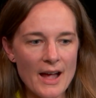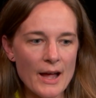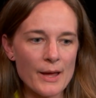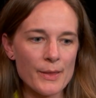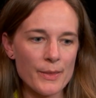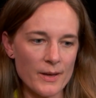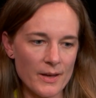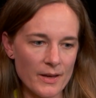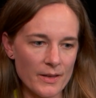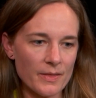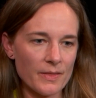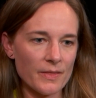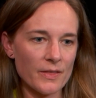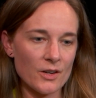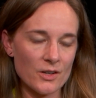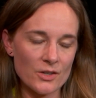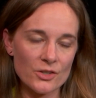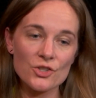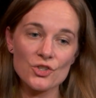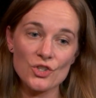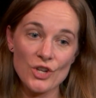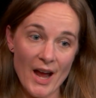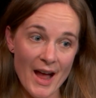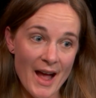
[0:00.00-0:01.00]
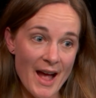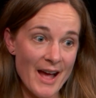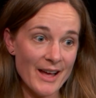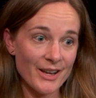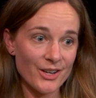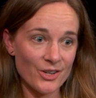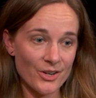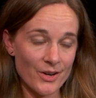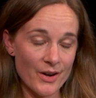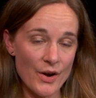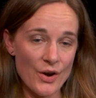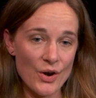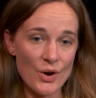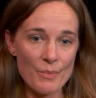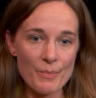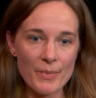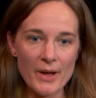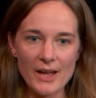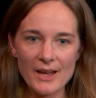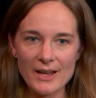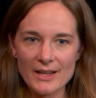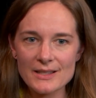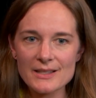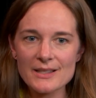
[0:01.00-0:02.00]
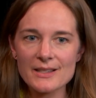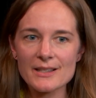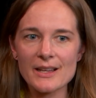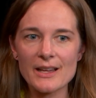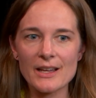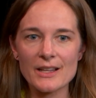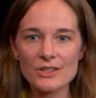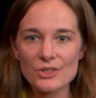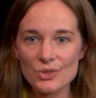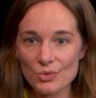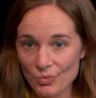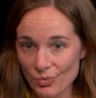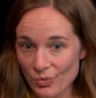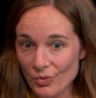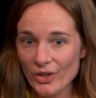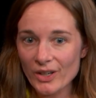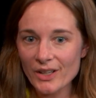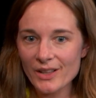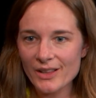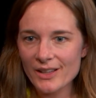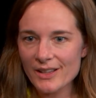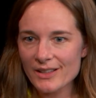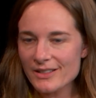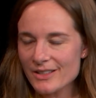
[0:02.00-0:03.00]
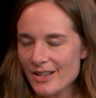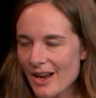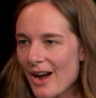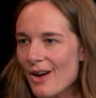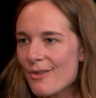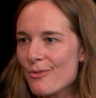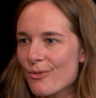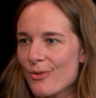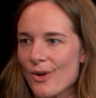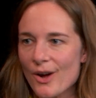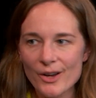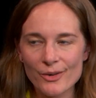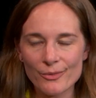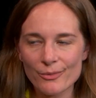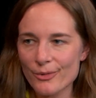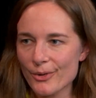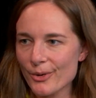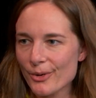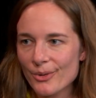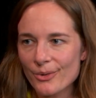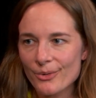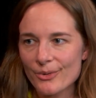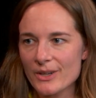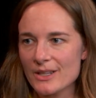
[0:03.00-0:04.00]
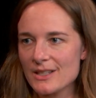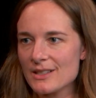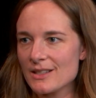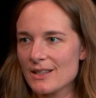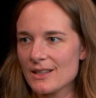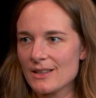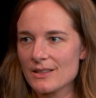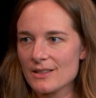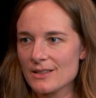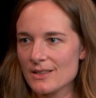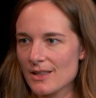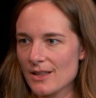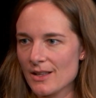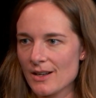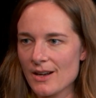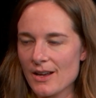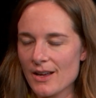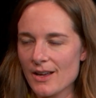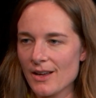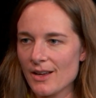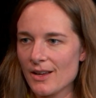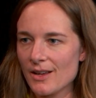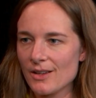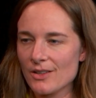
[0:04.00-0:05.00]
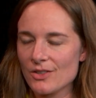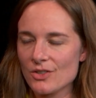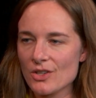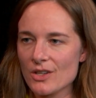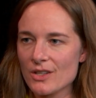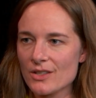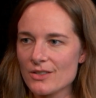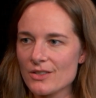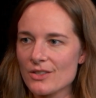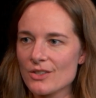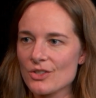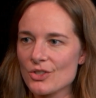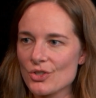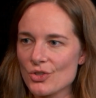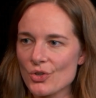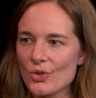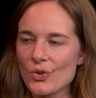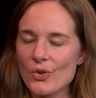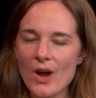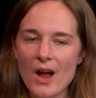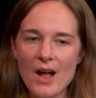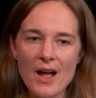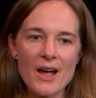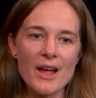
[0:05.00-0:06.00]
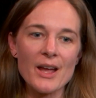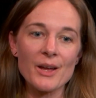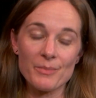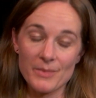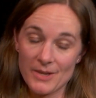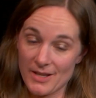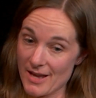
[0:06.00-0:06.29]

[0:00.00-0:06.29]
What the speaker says: I think there's chatter, but it's a really tough one for the reasons that I just described.